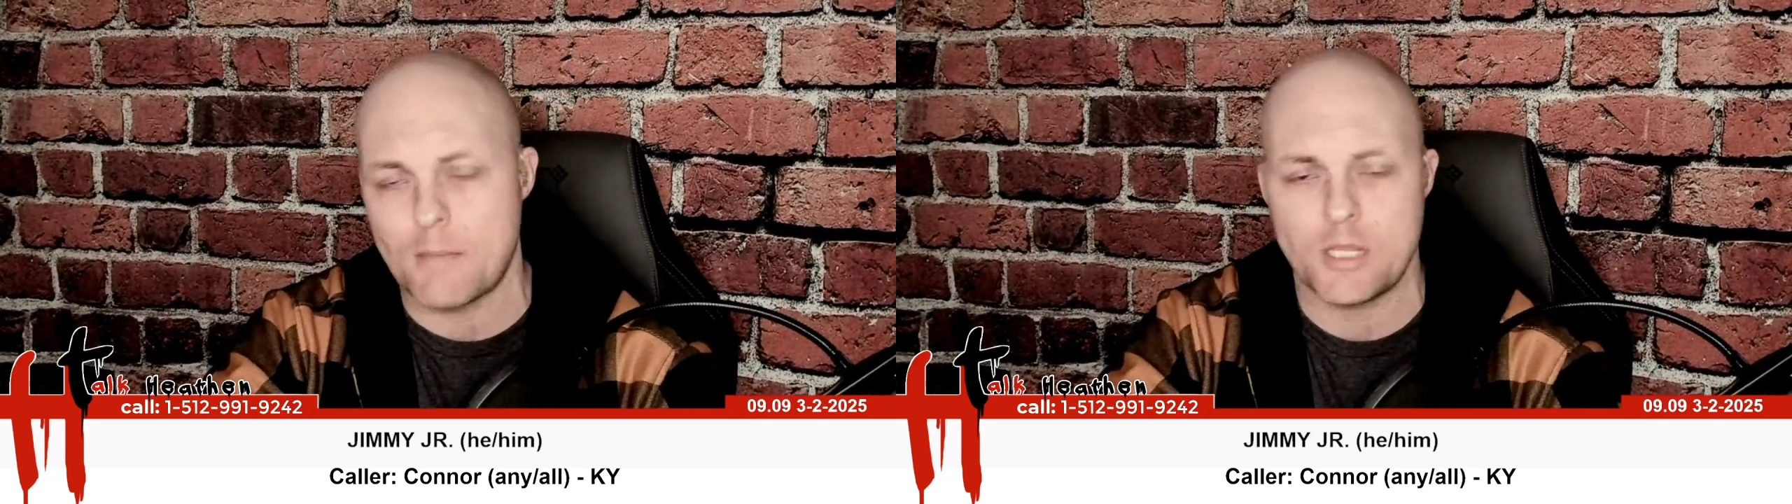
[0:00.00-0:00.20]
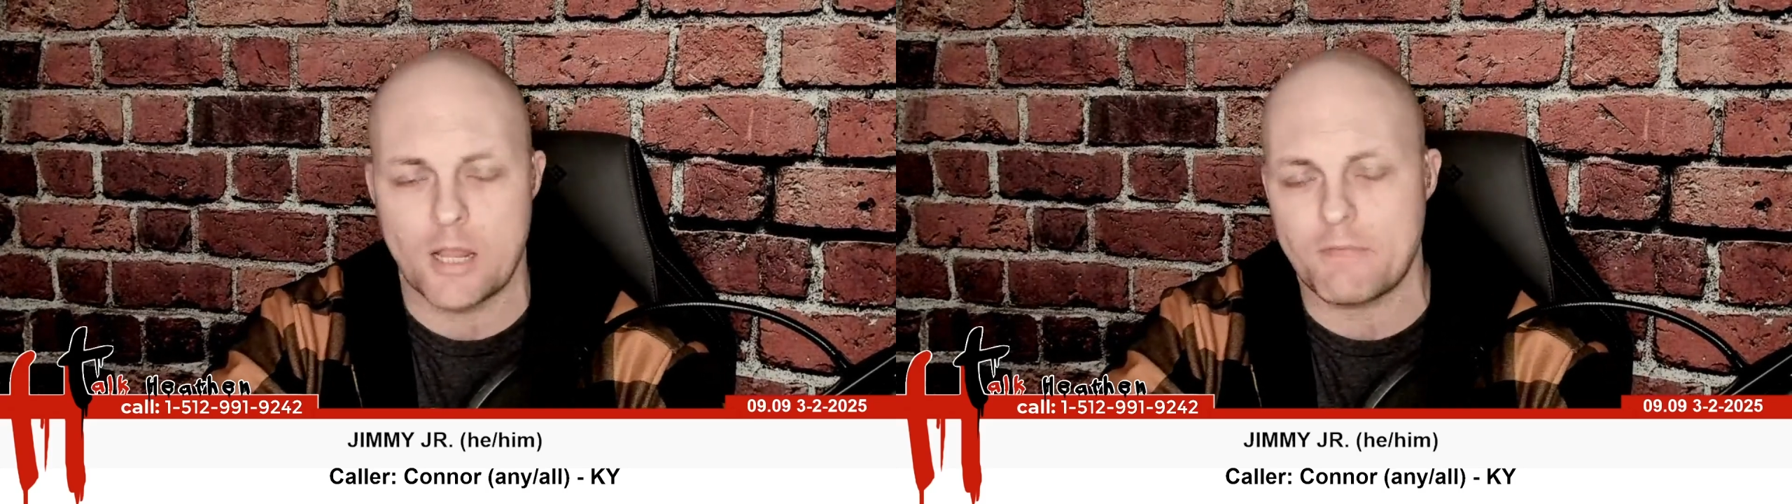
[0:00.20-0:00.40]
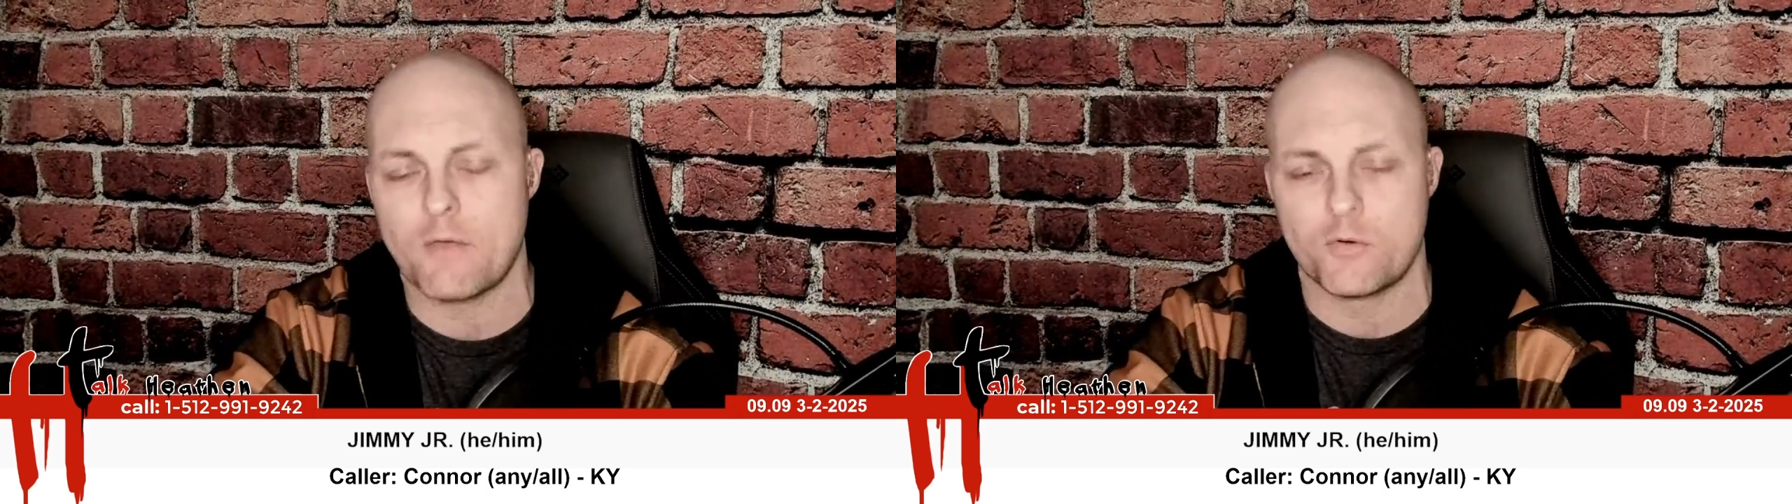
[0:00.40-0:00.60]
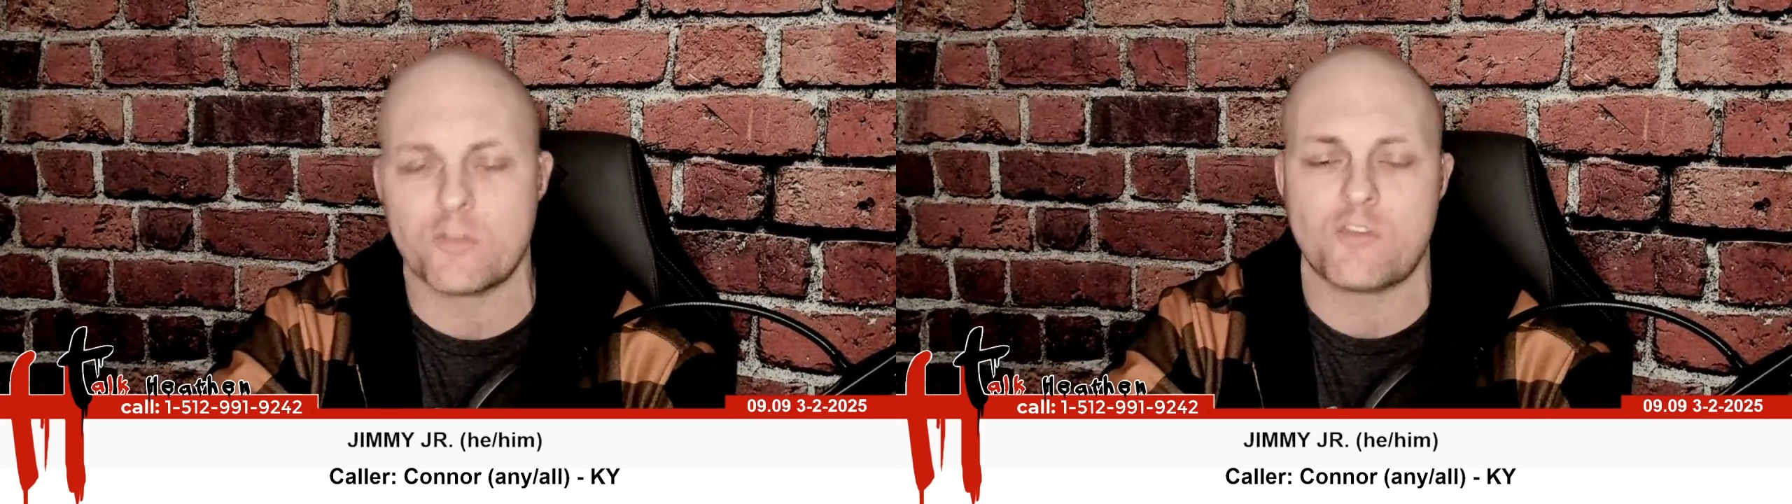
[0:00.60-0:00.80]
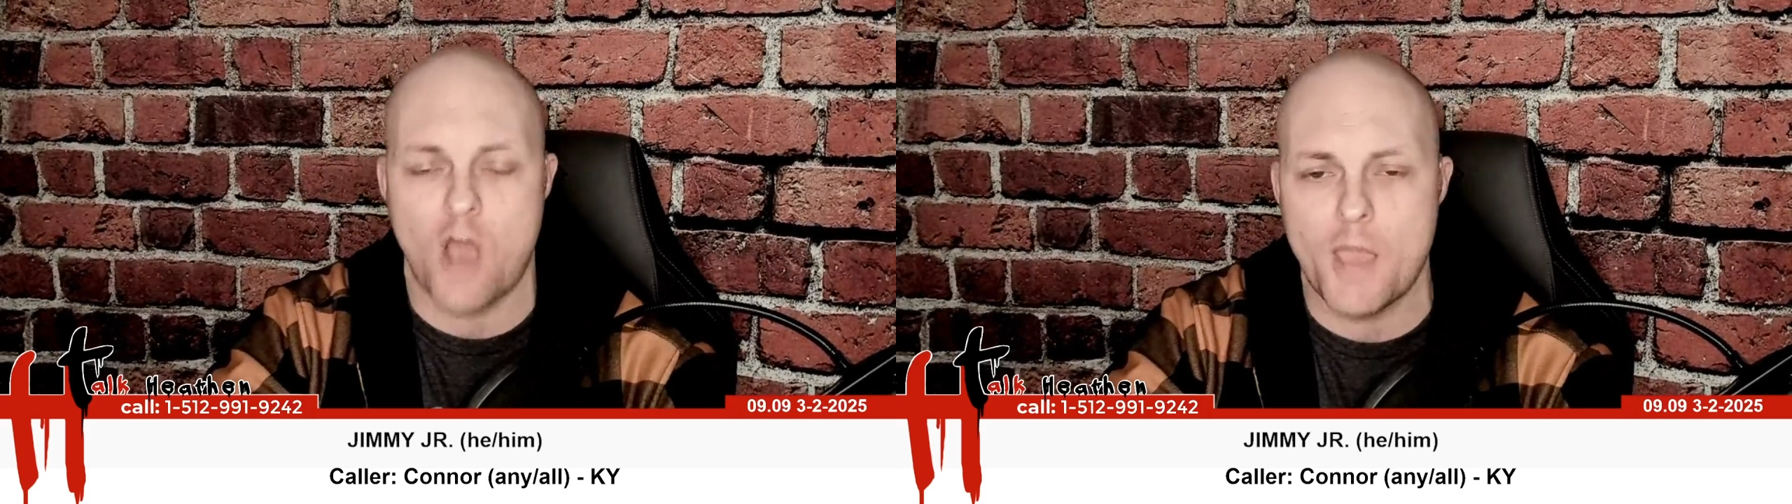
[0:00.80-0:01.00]
I mean, there was a
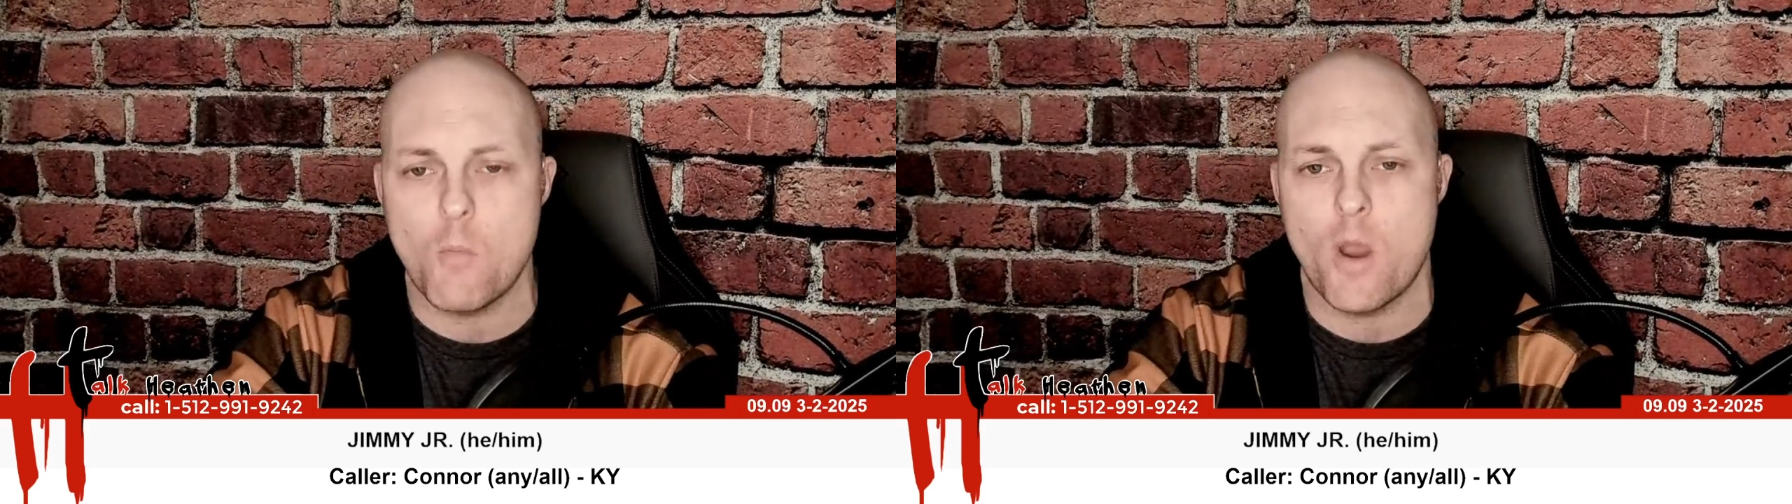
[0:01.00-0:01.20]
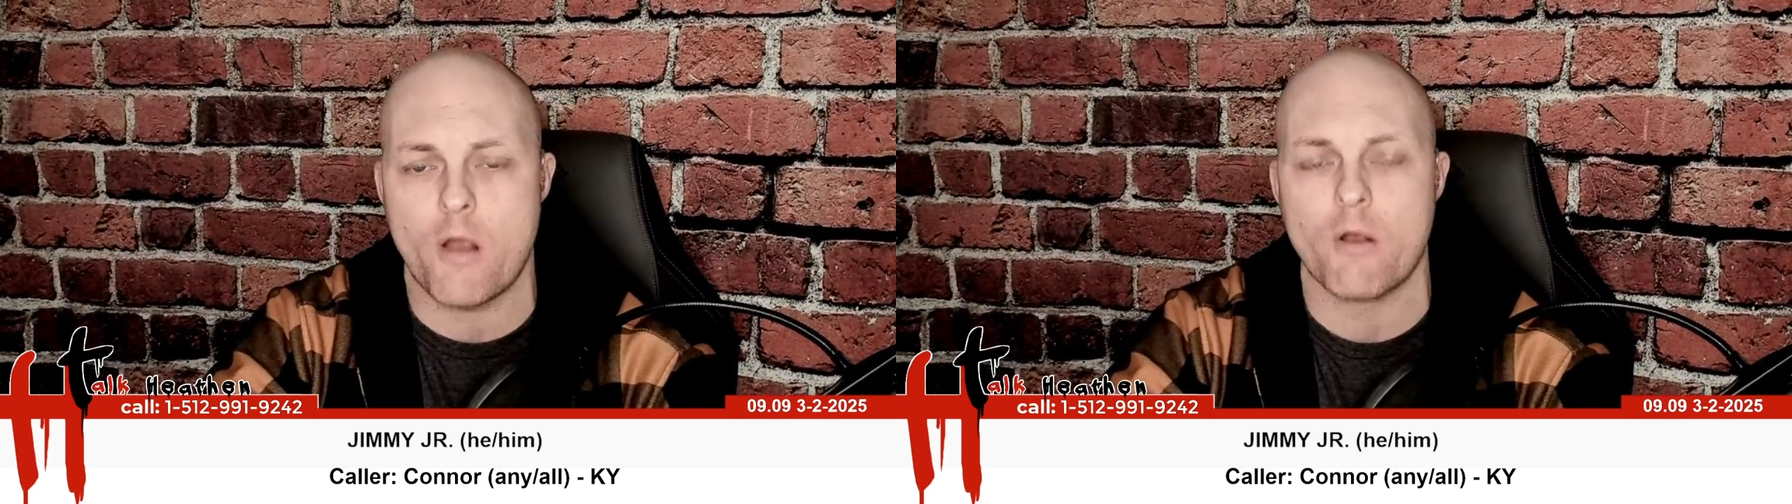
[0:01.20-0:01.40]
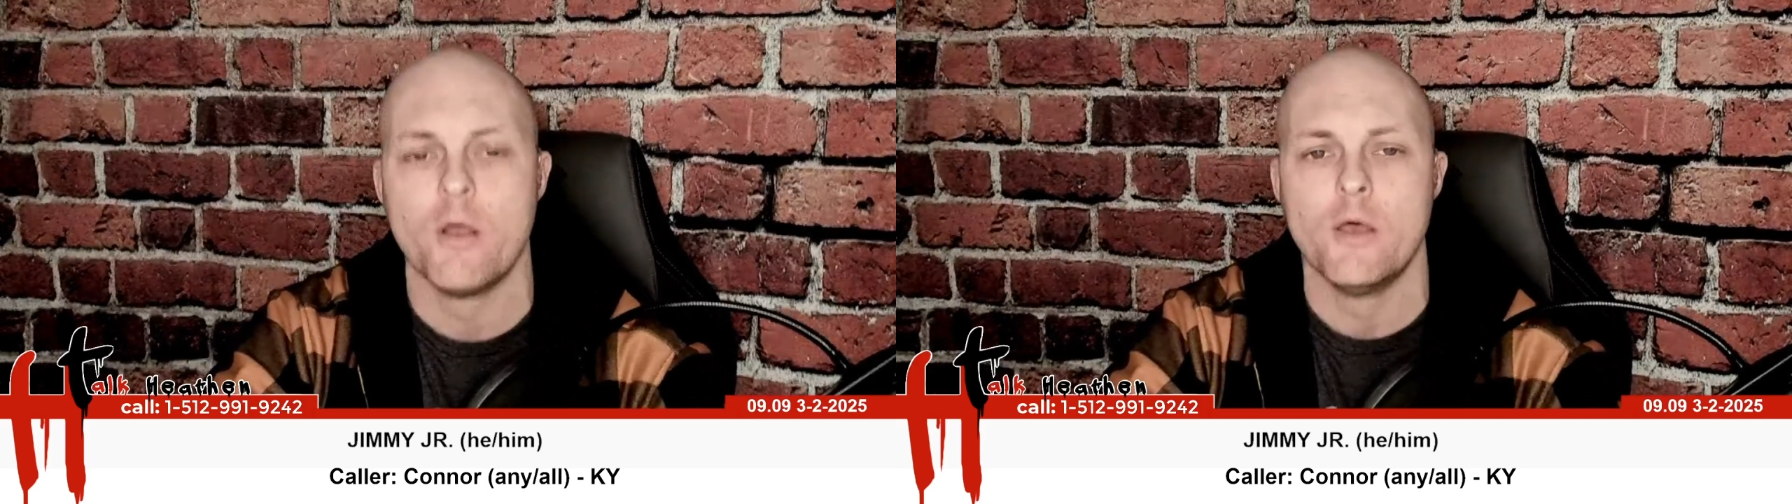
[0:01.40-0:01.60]
time where